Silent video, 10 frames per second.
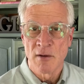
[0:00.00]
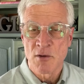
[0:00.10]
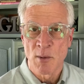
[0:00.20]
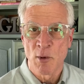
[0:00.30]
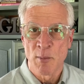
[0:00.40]
in
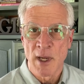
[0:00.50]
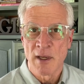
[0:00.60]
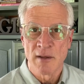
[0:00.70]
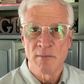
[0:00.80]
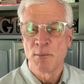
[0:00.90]
trouble
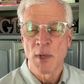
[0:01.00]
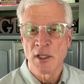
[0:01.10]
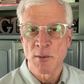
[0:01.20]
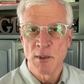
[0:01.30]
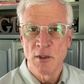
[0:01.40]
about and
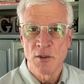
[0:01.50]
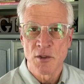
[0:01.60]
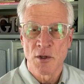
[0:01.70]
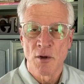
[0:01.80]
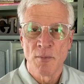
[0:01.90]
possibly lose
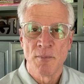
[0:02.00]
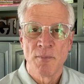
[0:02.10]
your home.